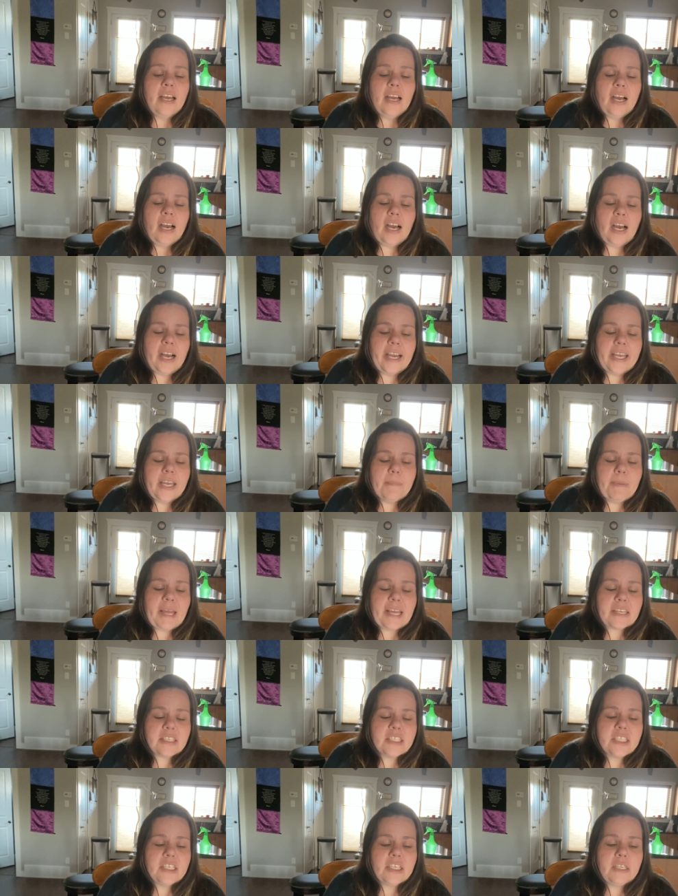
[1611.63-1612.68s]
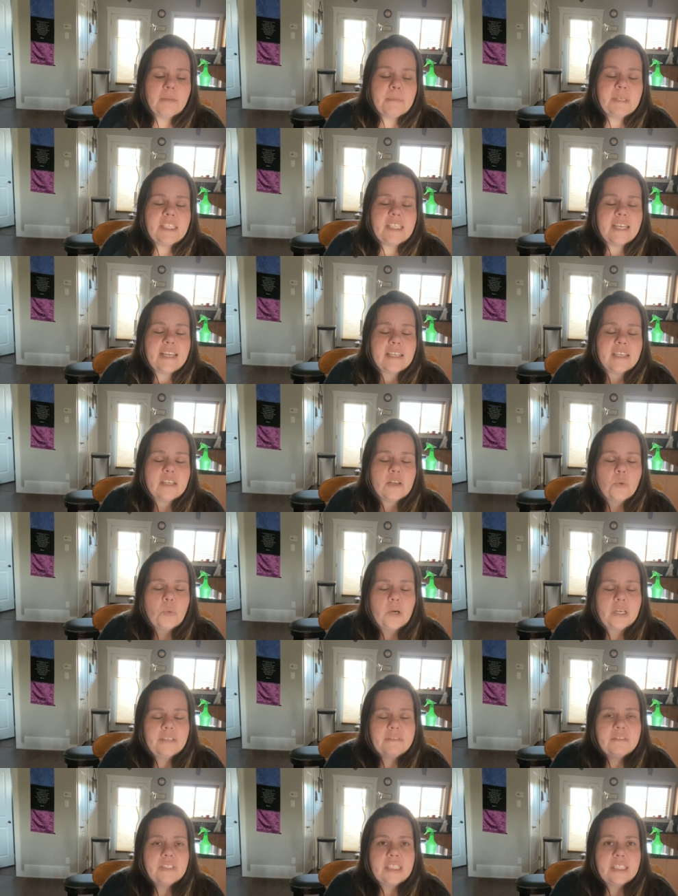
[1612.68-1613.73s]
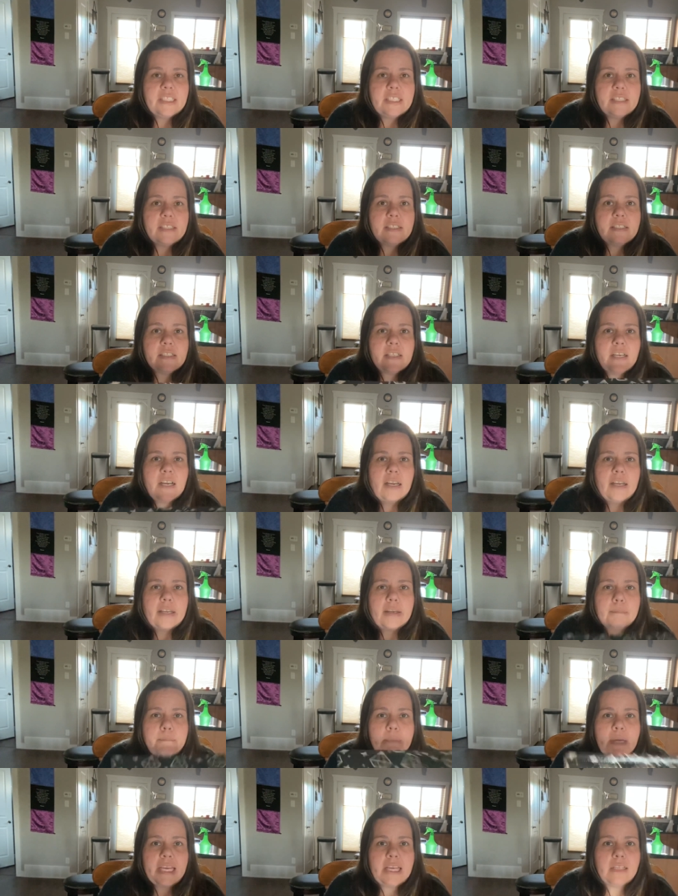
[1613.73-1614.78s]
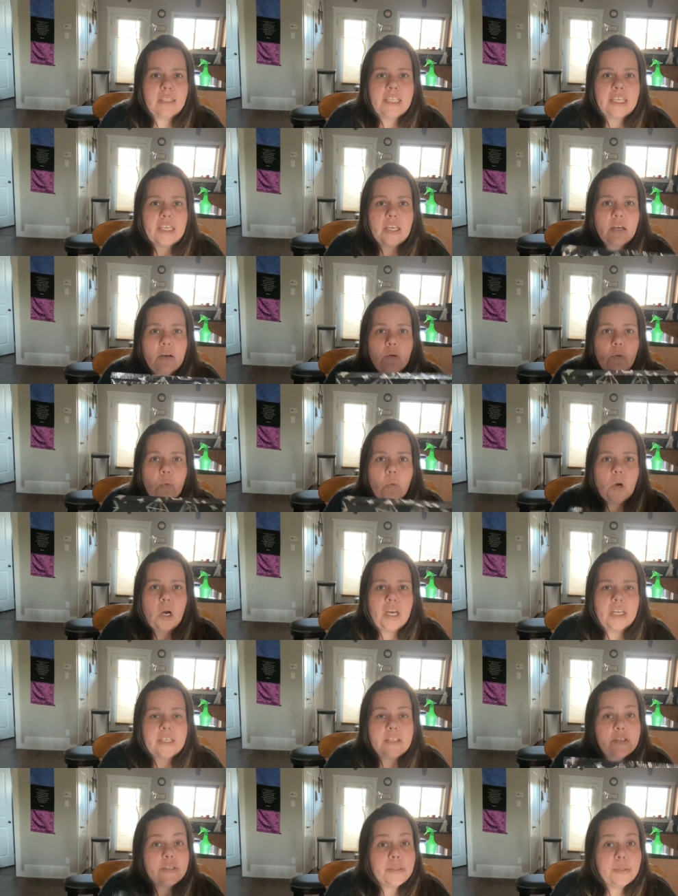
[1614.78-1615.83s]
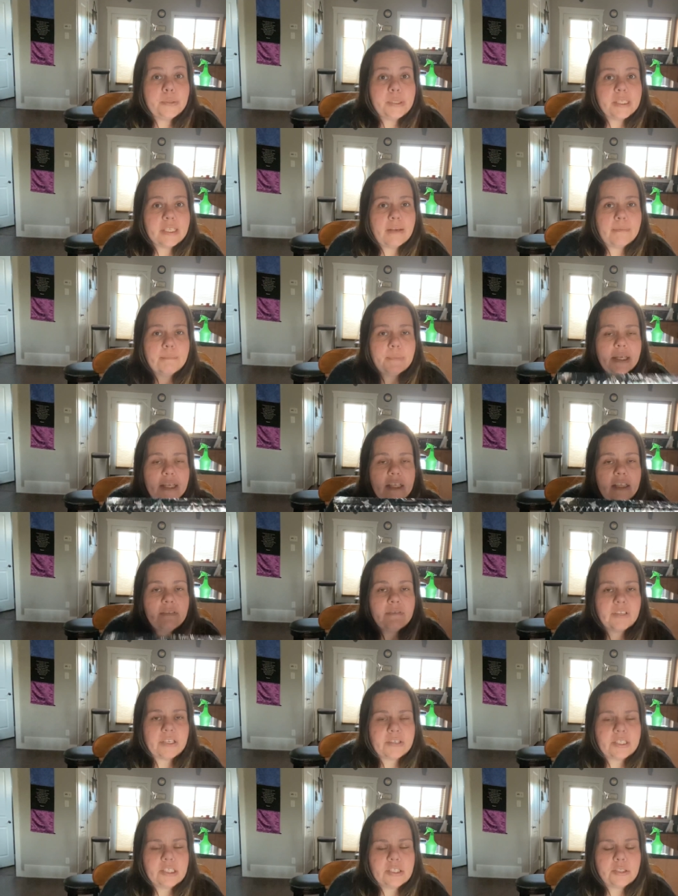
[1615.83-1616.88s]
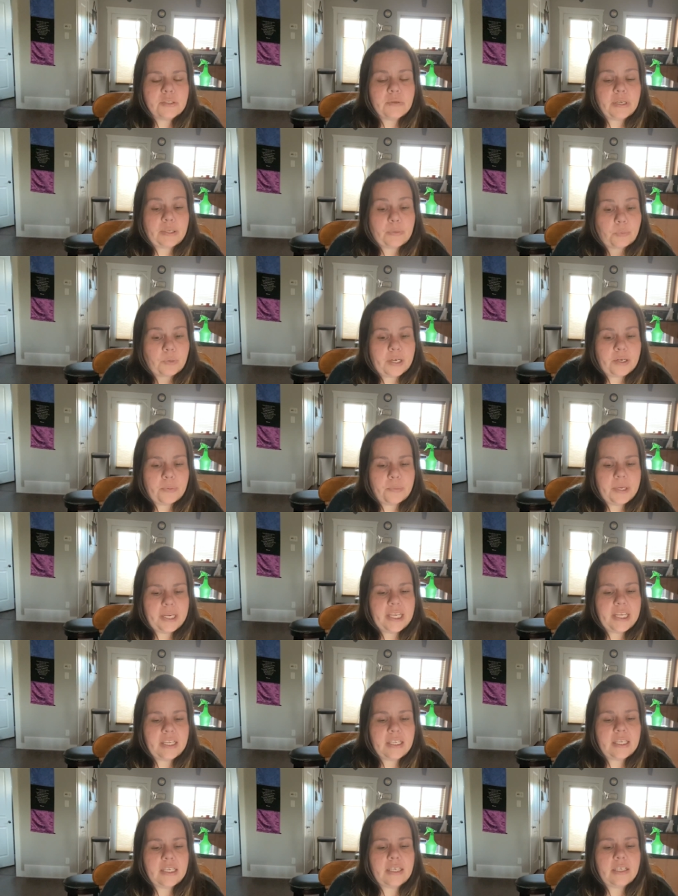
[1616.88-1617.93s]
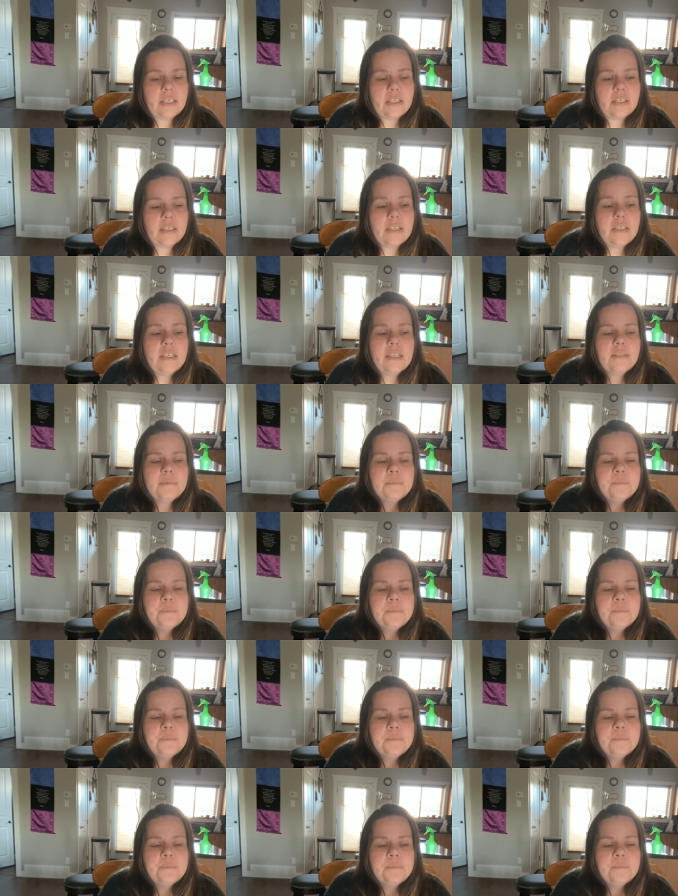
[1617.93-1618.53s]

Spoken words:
I am actually going to be taking one of these. I am mailing one to somebody very soon, like right away here.